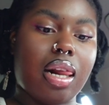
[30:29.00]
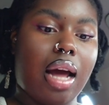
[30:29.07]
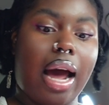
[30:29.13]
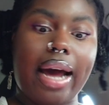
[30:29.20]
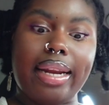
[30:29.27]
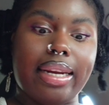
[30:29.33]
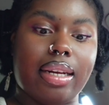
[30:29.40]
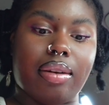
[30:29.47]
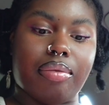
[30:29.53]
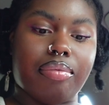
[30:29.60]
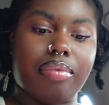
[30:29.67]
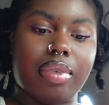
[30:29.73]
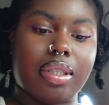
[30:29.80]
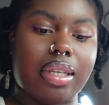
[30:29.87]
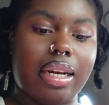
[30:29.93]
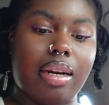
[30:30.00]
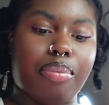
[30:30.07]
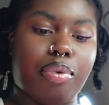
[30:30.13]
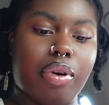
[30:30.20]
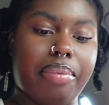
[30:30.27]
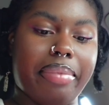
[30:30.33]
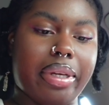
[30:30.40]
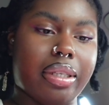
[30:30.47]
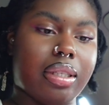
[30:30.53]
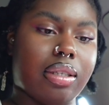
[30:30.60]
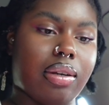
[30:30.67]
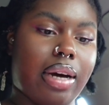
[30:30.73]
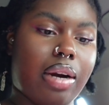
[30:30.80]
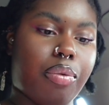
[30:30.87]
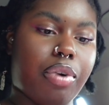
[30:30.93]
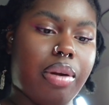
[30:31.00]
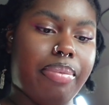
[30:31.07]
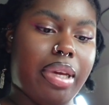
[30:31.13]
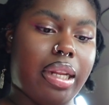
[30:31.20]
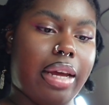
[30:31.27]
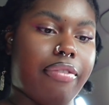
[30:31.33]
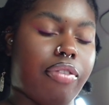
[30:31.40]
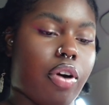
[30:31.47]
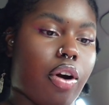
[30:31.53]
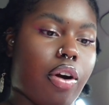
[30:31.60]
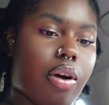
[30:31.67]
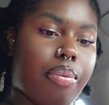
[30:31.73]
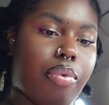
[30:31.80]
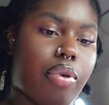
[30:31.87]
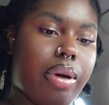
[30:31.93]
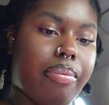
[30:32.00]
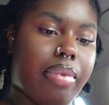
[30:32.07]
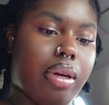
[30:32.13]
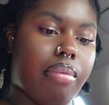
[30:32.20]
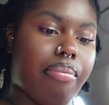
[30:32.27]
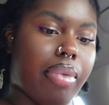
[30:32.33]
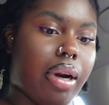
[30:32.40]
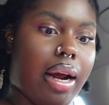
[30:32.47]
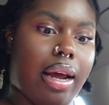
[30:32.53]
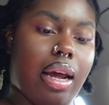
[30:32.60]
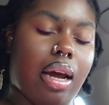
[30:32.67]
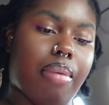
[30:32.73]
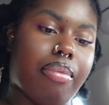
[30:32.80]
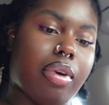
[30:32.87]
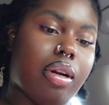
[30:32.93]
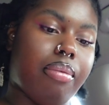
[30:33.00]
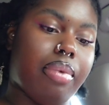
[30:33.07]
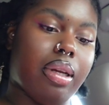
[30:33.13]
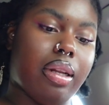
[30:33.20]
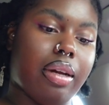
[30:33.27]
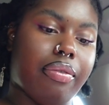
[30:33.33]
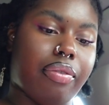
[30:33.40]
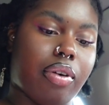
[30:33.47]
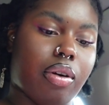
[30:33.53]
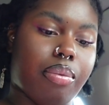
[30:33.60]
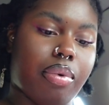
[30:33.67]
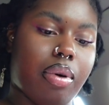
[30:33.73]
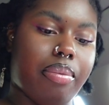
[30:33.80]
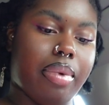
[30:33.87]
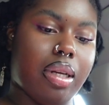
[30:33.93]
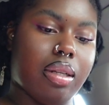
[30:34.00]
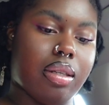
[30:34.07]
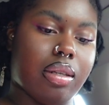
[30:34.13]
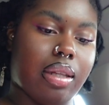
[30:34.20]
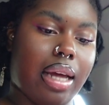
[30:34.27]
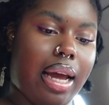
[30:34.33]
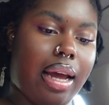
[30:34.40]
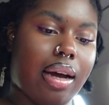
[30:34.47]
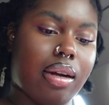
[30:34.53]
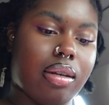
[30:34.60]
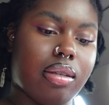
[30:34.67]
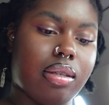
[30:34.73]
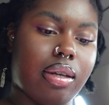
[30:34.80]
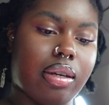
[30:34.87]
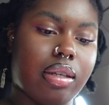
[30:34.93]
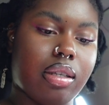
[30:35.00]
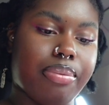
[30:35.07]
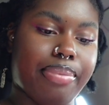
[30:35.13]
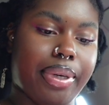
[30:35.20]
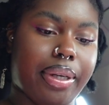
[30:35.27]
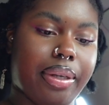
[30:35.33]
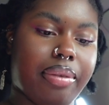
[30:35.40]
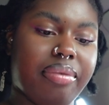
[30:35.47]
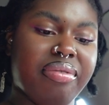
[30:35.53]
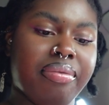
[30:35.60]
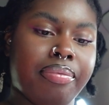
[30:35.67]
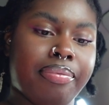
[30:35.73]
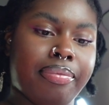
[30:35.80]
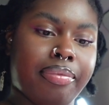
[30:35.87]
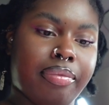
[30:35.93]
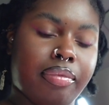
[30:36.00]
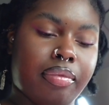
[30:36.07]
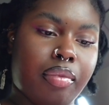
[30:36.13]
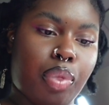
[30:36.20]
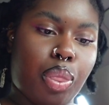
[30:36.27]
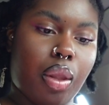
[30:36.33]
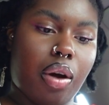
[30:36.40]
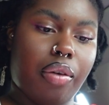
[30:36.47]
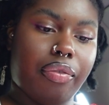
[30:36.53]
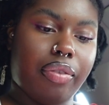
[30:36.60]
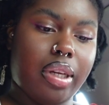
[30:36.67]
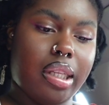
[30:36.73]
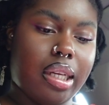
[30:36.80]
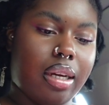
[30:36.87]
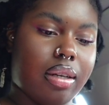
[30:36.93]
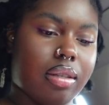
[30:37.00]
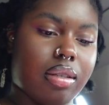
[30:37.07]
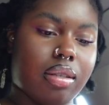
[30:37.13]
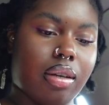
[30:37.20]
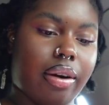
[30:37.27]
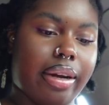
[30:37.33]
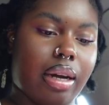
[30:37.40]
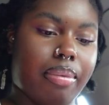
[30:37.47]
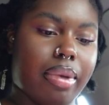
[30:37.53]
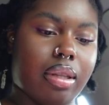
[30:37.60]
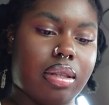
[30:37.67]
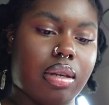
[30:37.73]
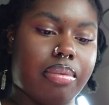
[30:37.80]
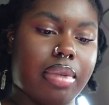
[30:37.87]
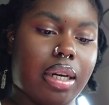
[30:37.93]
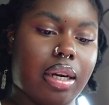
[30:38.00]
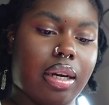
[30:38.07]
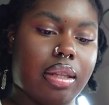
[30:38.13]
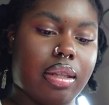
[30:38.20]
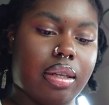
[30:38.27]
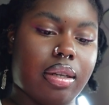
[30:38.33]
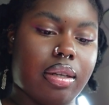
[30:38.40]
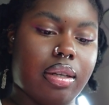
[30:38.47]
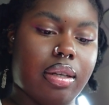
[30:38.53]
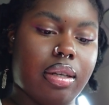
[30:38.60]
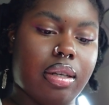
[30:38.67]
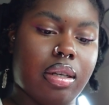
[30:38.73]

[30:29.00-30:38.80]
I didn't set an appointment, so I don't want to be late for her appointment, but I am going to be late for her appointment, so that kind of sucks, but hopefully they didn't start yet by the time that I get there.